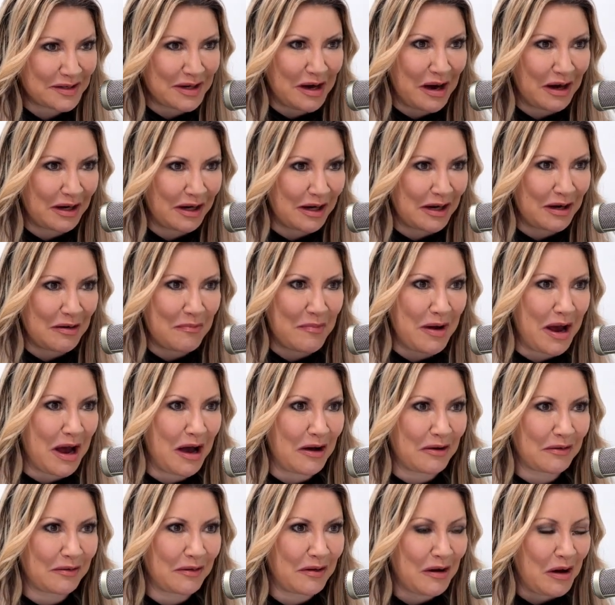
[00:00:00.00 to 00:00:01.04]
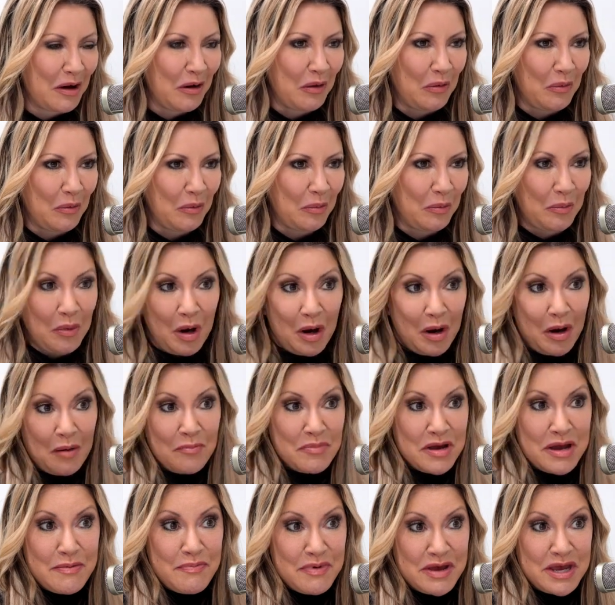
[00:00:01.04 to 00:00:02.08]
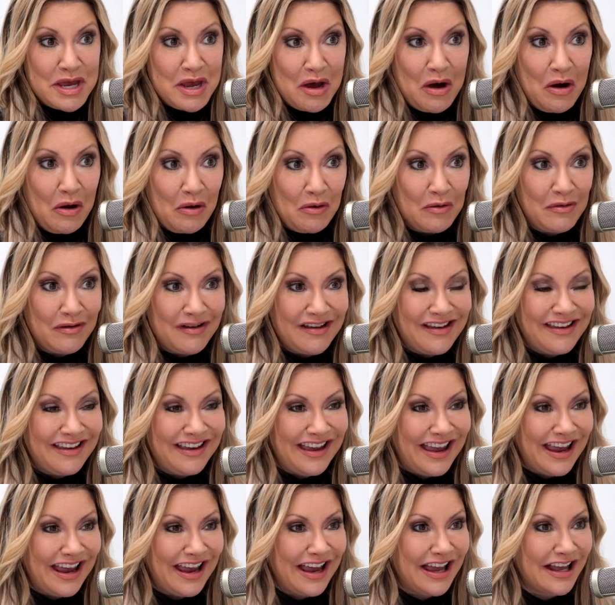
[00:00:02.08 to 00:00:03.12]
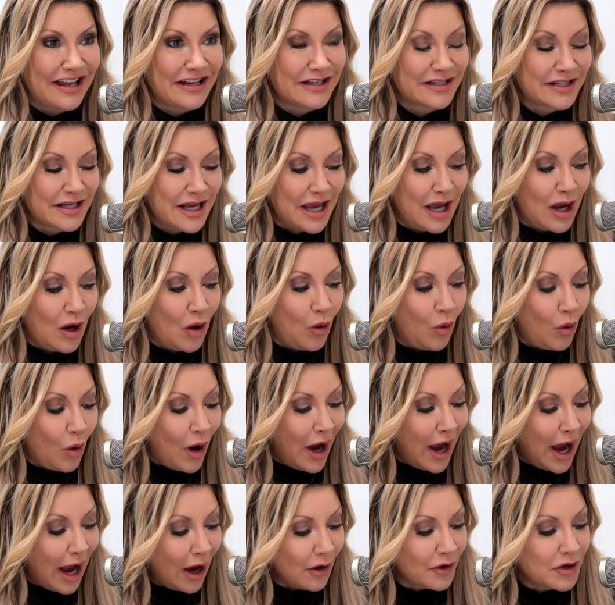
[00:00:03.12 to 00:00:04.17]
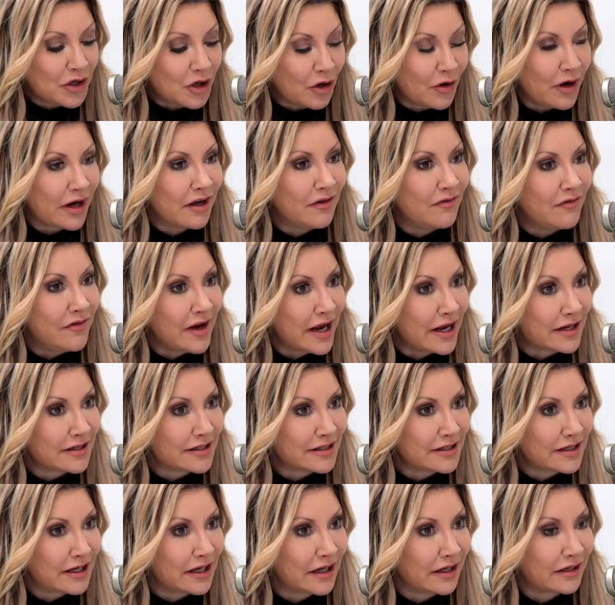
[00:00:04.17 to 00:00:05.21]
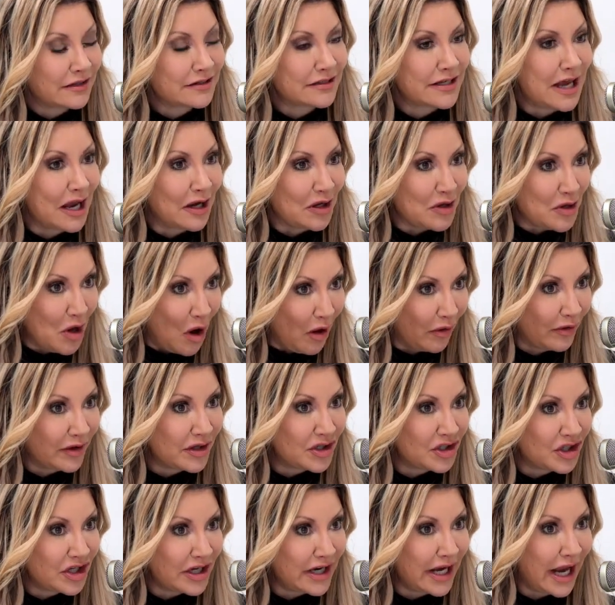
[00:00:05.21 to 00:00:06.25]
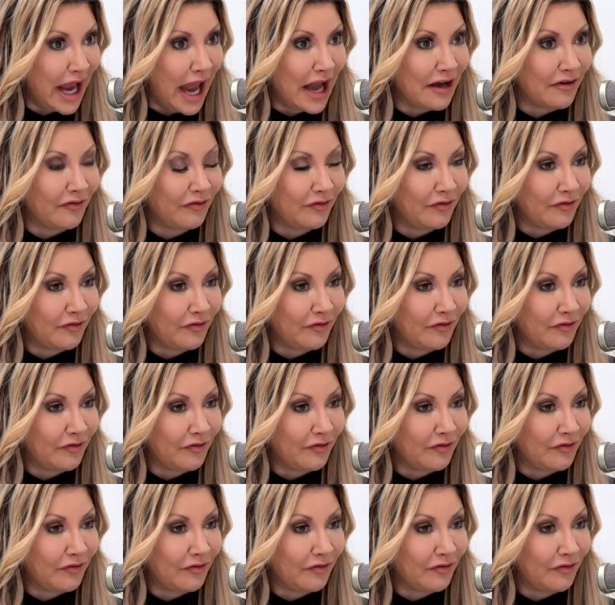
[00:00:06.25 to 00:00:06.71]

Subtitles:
Talking about a BPO and how you're advancing technology and